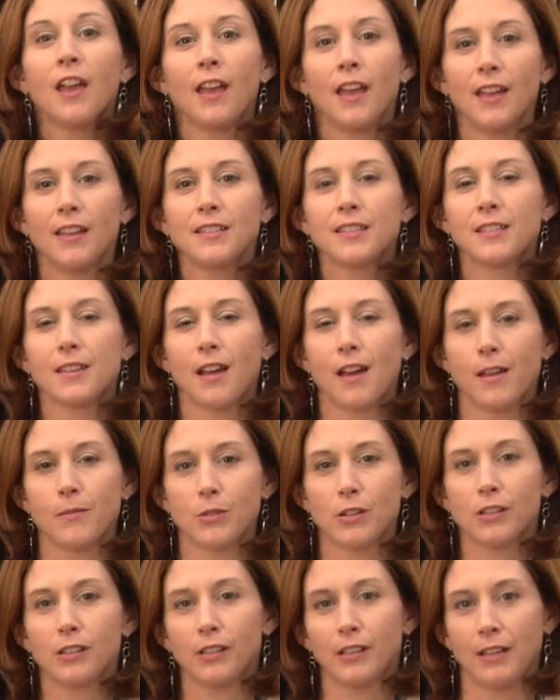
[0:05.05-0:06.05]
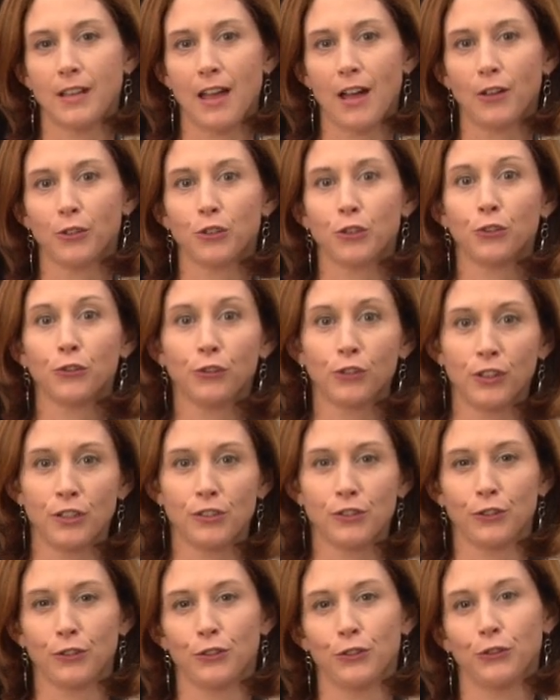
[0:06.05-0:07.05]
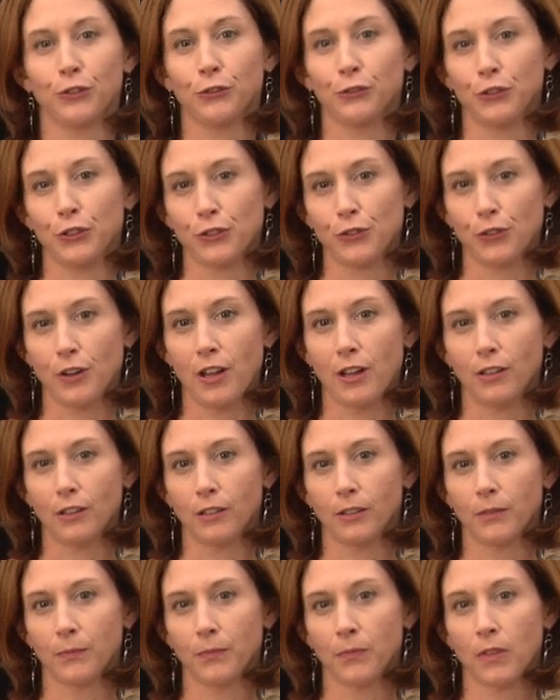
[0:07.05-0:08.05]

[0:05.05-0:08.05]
It's time to clean out your freezer and your refrigerator.